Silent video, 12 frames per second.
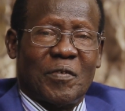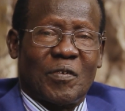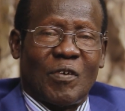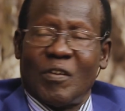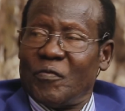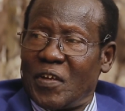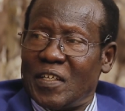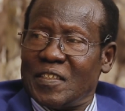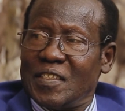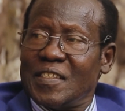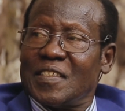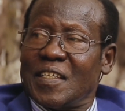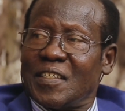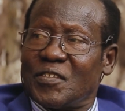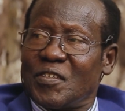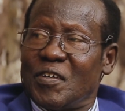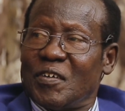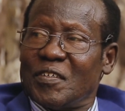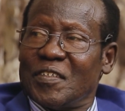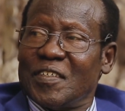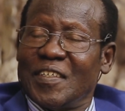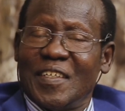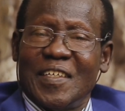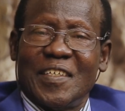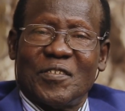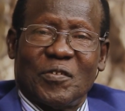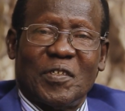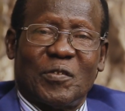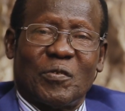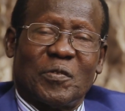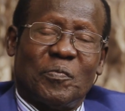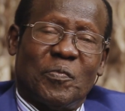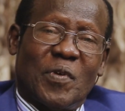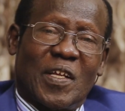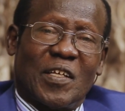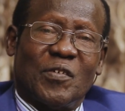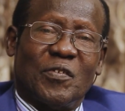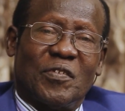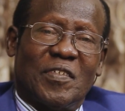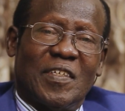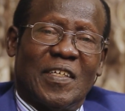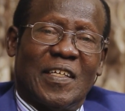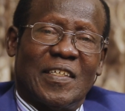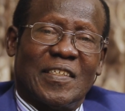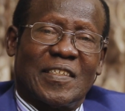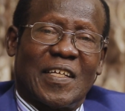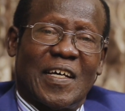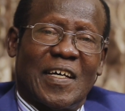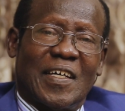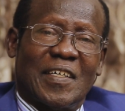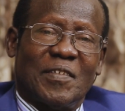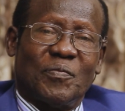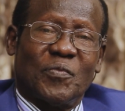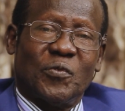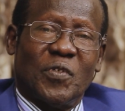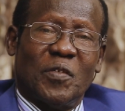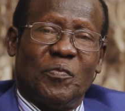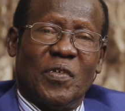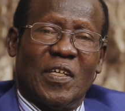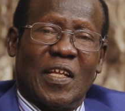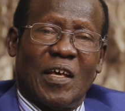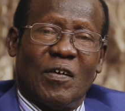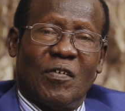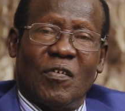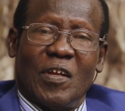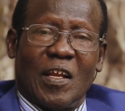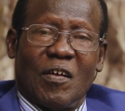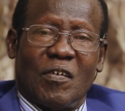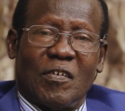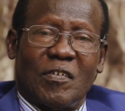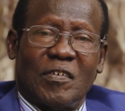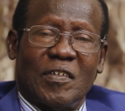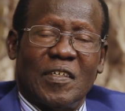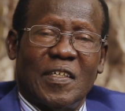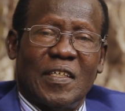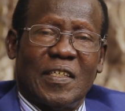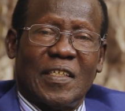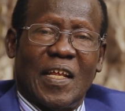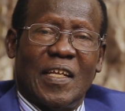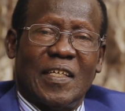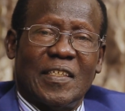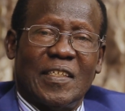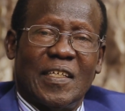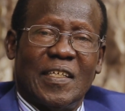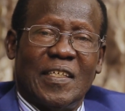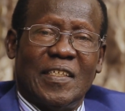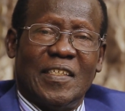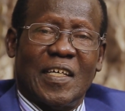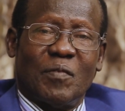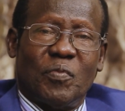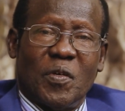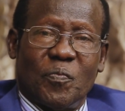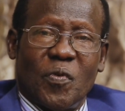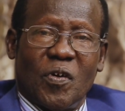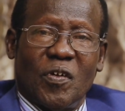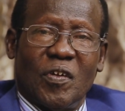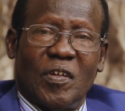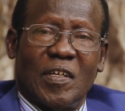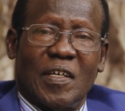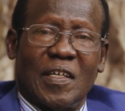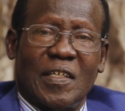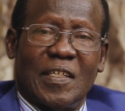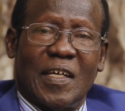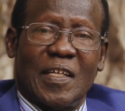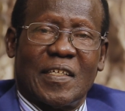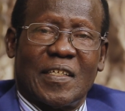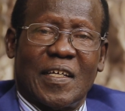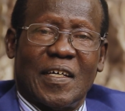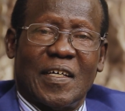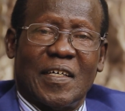conferences and so on. So it was very good, and we've been all along telling the Indian people that